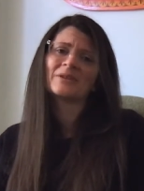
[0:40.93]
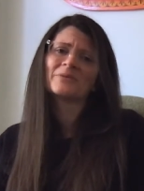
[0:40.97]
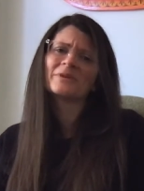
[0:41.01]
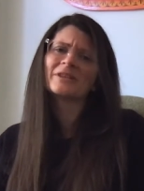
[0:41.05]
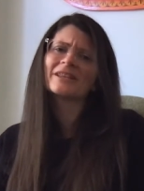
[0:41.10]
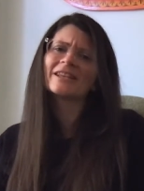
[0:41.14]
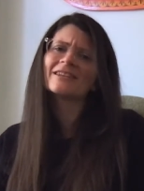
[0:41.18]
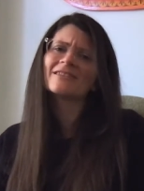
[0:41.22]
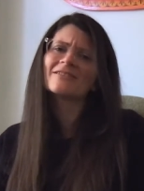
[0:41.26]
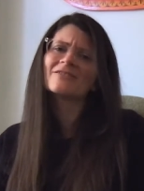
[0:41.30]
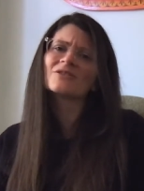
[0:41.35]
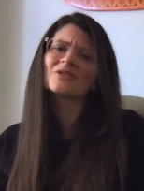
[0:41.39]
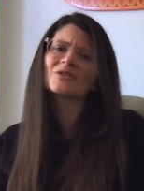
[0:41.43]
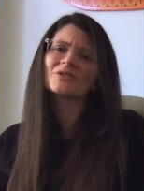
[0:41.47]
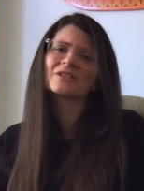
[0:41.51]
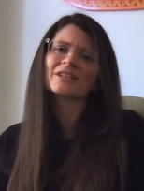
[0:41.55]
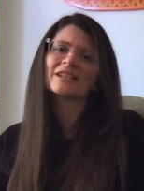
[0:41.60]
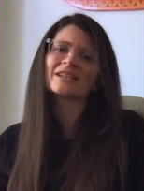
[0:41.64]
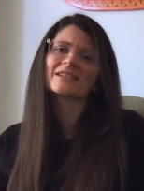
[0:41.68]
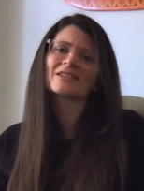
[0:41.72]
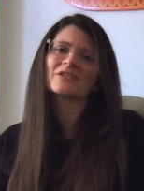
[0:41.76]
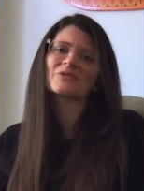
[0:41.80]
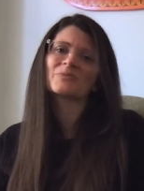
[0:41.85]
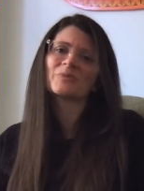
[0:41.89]
Within our
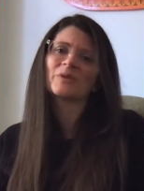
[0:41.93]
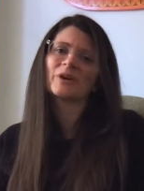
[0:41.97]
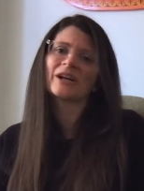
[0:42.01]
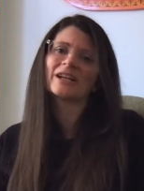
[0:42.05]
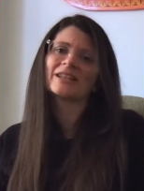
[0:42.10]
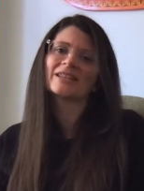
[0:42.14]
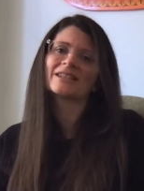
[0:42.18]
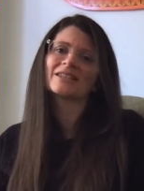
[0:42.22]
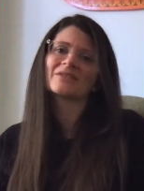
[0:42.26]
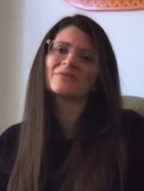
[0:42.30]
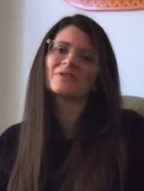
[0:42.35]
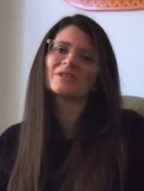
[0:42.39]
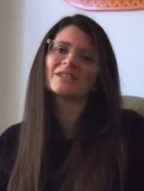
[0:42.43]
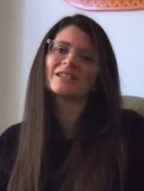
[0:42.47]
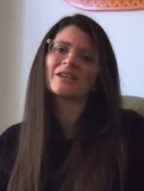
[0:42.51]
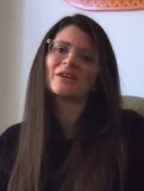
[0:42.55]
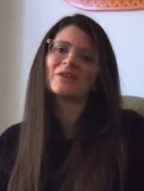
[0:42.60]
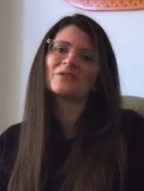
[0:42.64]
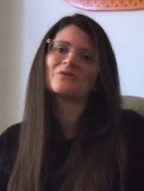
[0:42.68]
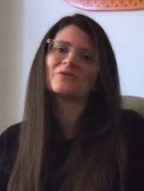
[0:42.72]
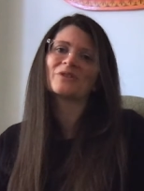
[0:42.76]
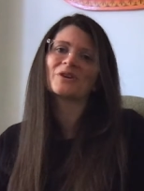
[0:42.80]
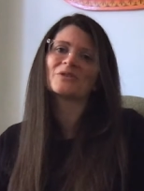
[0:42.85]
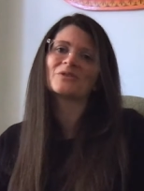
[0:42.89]
context of prayer, this
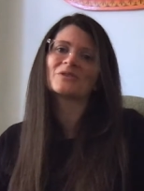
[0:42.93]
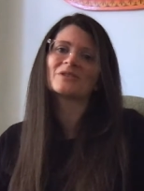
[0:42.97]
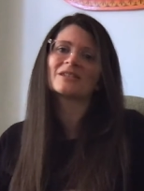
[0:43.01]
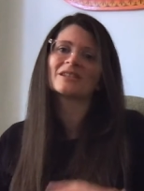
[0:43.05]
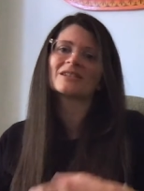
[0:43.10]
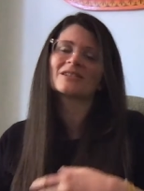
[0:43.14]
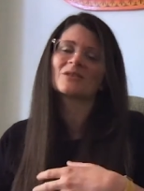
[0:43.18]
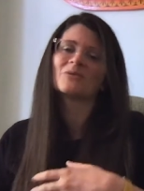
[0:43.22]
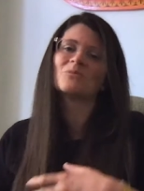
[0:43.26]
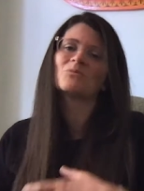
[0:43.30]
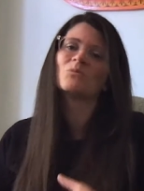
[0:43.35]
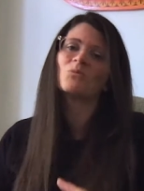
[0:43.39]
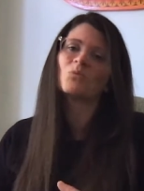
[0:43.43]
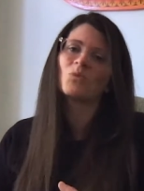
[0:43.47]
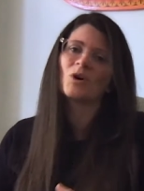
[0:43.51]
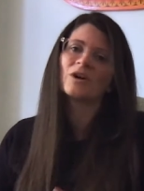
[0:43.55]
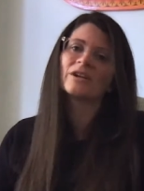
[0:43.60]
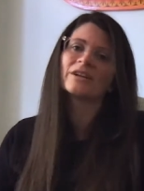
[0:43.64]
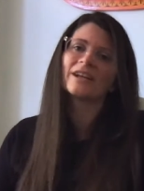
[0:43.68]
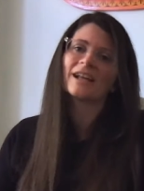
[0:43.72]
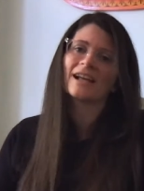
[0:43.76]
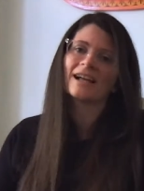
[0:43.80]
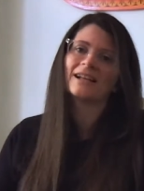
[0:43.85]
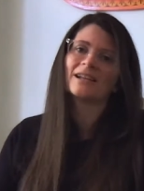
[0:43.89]
video focuses on
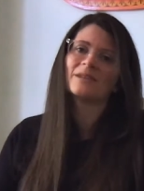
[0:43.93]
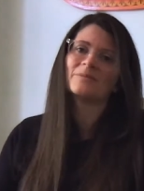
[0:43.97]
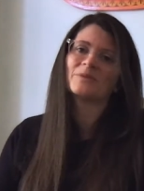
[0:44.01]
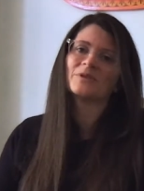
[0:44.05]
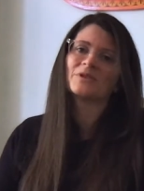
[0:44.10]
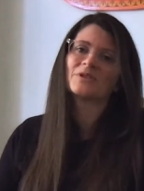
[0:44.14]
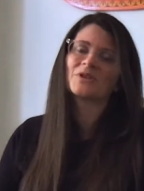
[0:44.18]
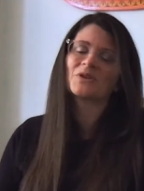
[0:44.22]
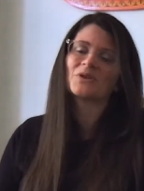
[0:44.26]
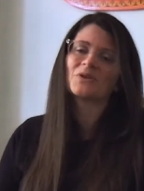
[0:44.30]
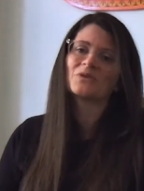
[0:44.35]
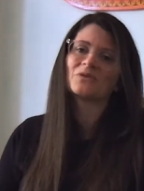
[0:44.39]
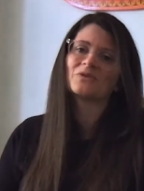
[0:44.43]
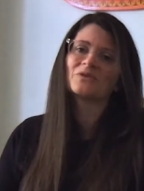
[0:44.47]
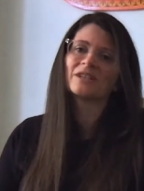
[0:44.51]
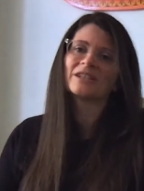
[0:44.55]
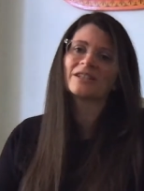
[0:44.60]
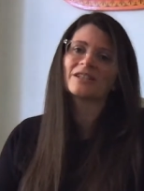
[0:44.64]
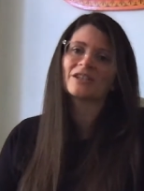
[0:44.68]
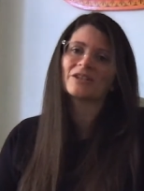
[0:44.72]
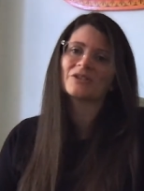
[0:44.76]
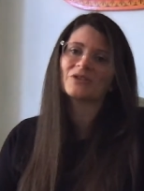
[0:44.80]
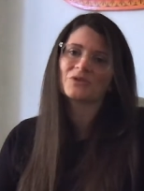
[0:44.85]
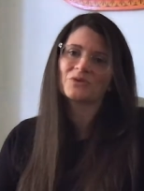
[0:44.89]
one element of
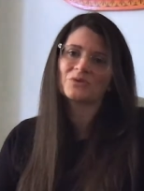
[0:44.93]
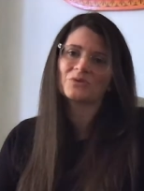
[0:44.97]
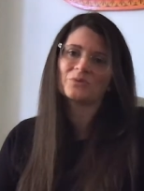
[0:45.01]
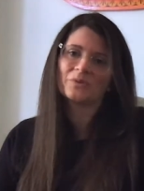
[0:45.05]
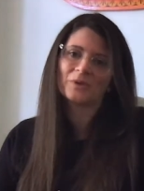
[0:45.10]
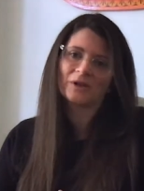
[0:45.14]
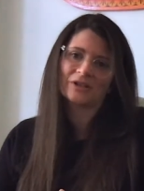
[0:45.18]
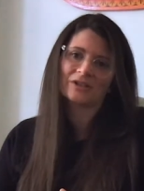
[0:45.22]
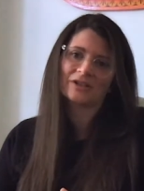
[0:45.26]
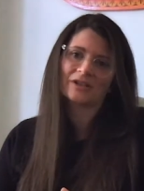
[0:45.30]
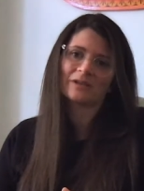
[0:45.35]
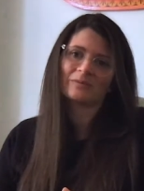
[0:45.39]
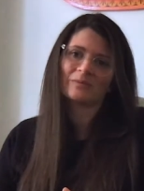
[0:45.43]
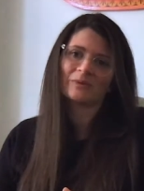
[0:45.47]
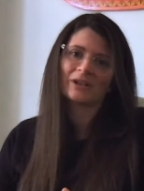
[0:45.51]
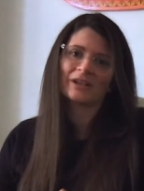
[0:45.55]
liturgical worship